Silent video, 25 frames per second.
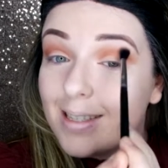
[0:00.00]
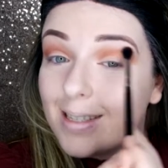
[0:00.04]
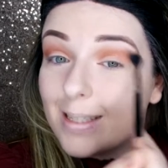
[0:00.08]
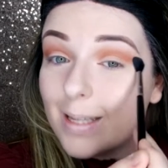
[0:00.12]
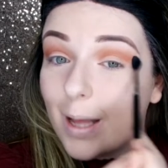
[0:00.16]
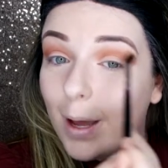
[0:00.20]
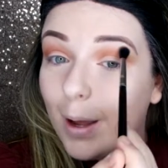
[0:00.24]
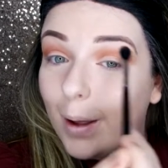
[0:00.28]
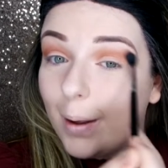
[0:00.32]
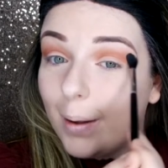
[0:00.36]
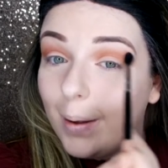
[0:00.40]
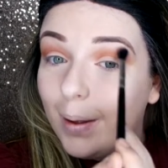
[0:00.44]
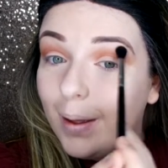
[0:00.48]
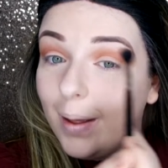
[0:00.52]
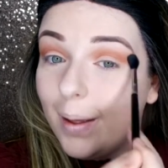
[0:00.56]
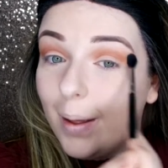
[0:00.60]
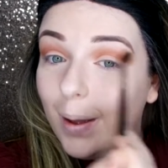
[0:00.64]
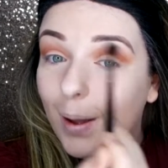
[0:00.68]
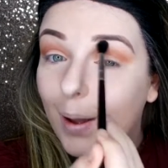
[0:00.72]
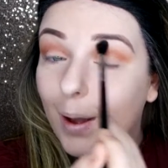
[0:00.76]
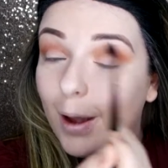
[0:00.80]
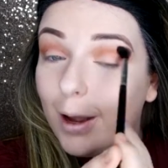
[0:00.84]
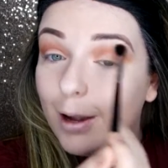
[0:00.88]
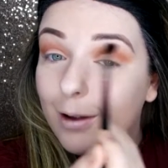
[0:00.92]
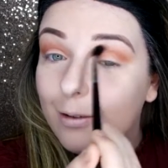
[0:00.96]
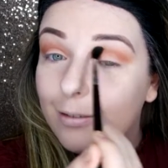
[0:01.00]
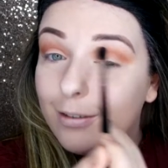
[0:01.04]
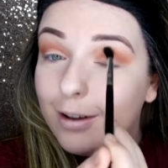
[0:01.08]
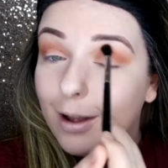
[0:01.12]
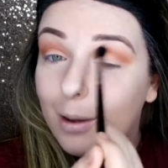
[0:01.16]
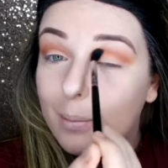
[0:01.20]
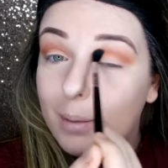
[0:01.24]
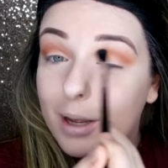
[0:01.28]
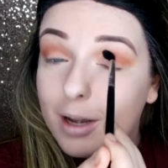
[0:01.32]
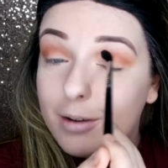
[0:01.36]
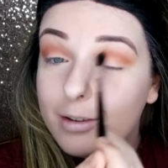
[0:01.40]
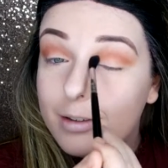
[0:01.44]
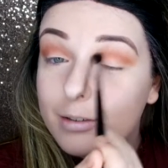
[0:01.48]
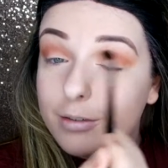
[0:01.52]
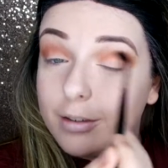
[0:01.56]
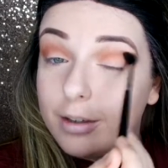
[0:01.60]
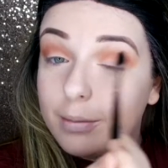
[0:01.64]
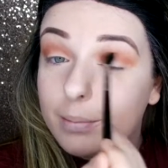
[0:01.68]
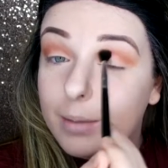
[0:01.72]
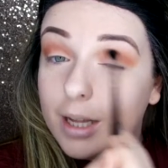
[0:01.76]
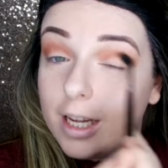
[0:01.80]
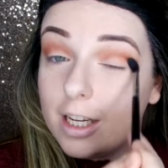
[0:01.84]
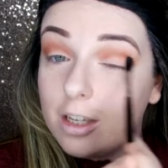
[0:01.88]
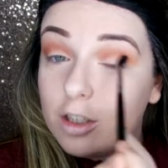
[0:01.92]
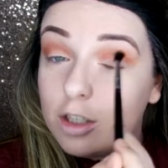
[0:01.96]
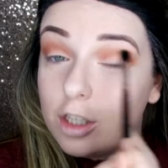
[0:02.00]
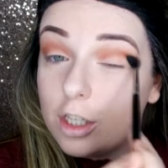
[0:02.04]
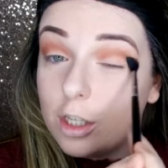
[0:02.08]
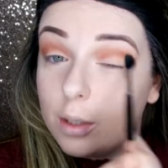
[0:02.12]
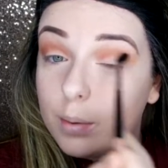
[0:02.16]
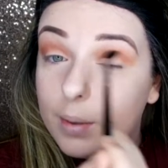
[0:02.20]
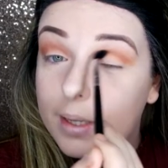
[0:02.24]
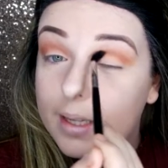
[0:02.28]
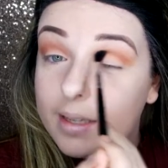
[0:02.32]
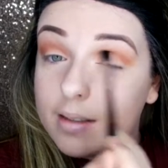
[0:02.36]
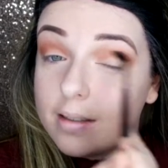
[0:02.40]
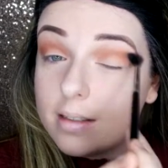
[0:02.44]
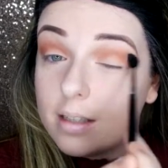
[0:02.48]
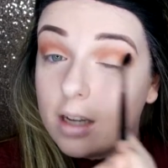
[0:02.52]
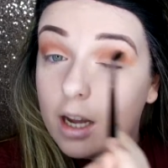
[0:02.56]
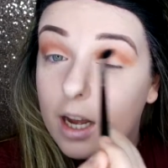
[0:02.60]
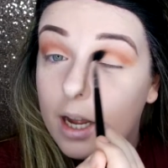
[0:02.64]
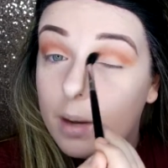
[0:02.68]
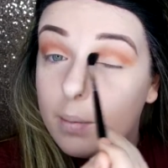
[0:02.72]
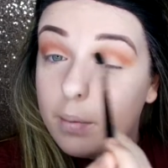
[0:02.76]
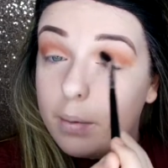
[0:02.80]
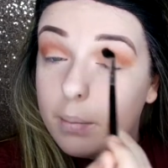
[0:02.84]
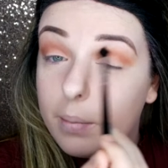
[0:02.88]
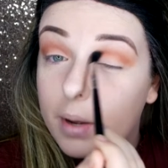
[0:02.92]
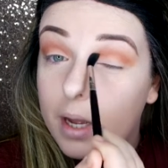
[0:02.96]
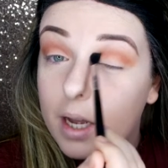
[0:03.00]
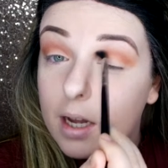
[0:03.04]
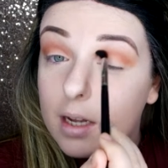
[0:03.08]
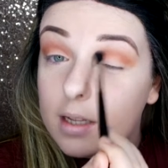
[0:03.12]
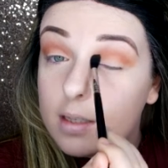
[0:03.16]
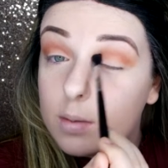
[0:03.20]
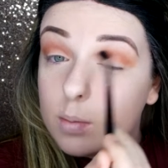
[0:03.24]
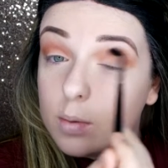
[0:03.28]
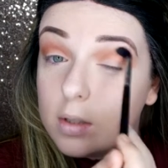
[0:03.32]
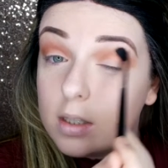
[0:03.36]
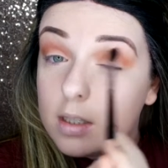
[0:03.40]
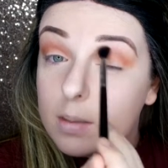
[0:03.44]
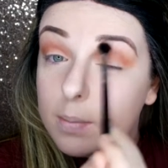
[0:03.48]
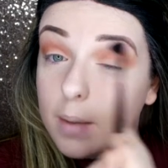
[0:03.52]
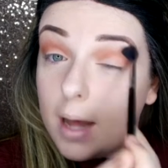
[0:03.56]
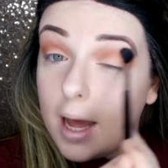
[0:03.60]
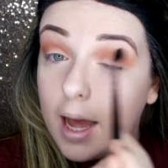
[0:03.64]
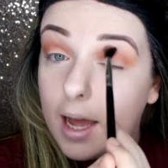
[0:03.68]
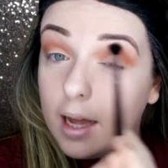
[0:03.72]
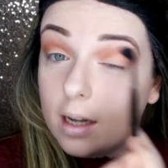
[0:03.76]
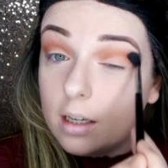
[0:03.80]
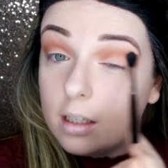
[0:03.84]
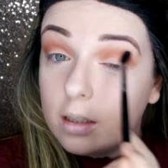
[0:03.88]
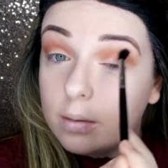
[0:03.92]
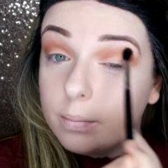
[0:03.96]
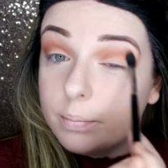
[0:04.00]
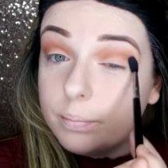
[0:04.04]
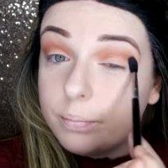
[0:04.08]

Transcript: so hopefully I'll be able to film that in two weeks time when my husband's back.